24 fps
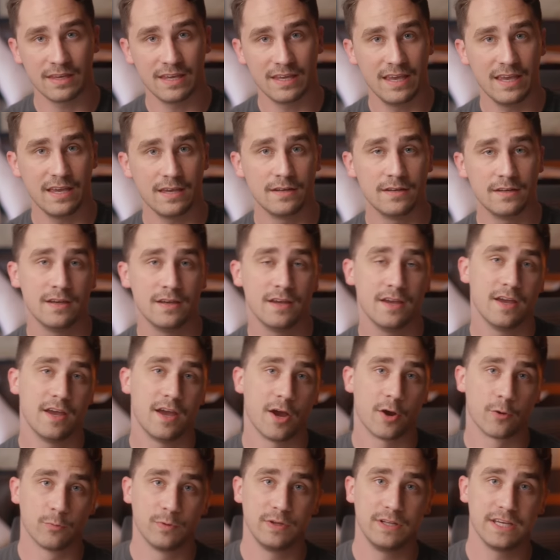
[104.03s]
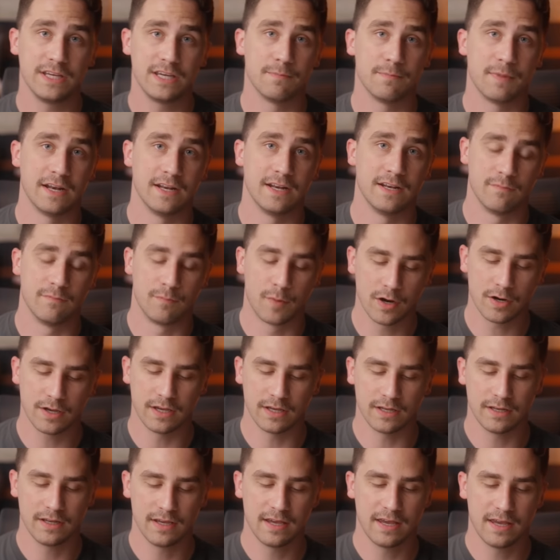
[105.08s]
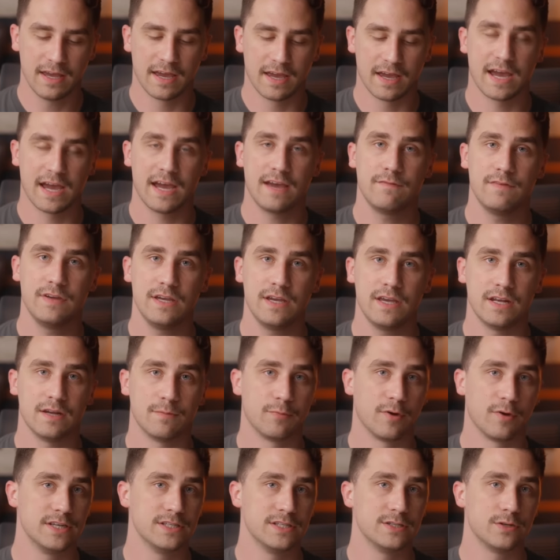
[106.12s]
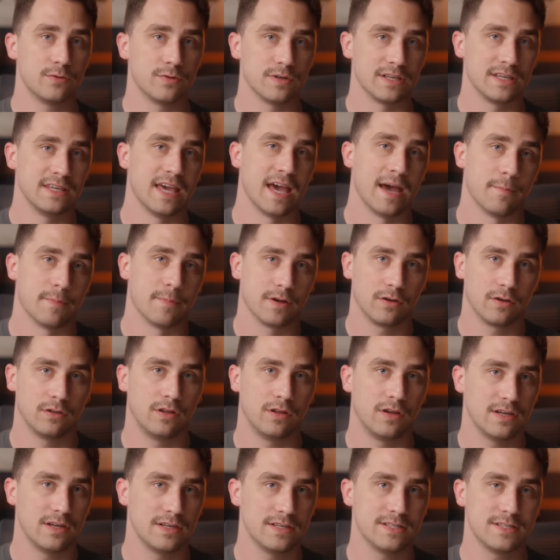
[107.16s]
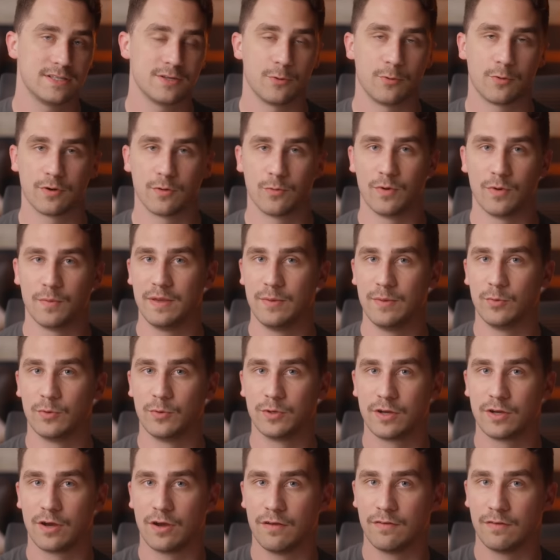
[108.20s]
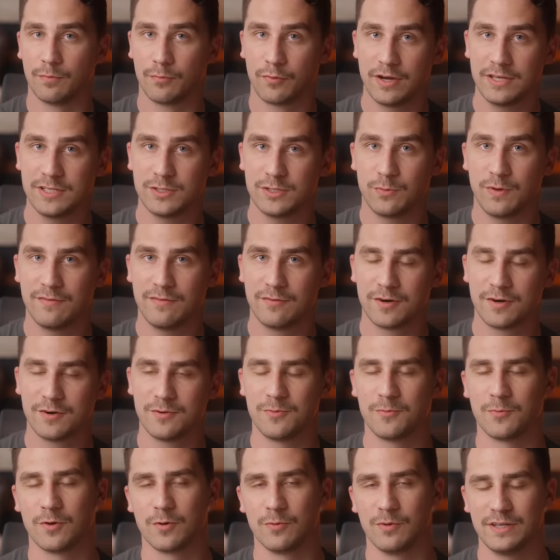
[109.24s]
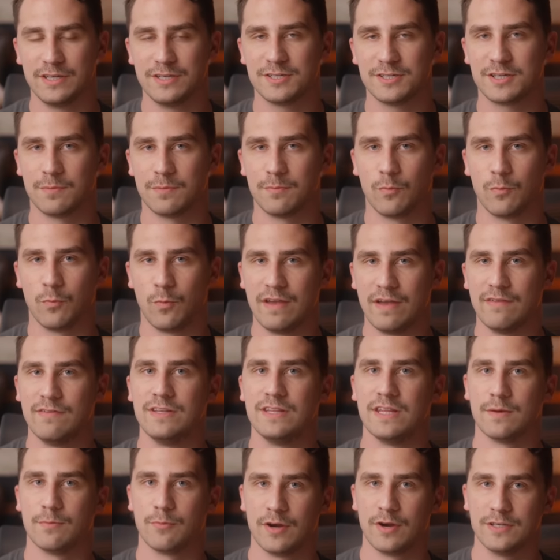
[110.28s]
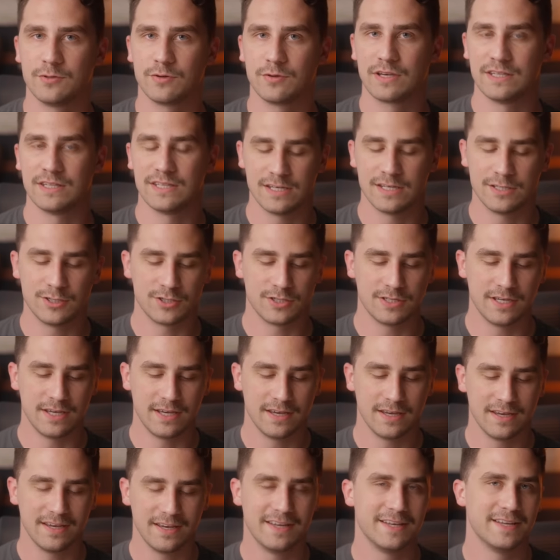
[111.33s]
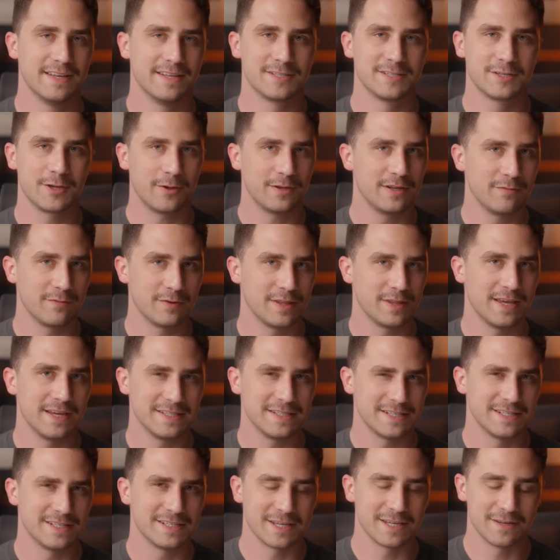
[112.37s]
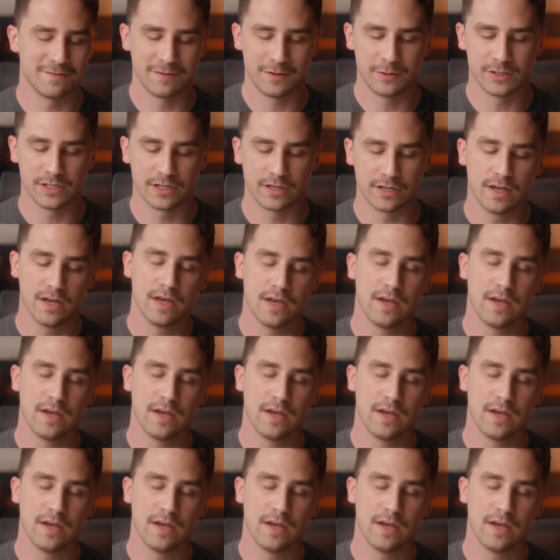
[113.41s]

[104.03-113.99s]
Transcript: in a really competitive market, having an appraisal gap clause or what people would call appraisal waiver, we're really just waiving the appraisal contingency. It's called different things and it's confusing.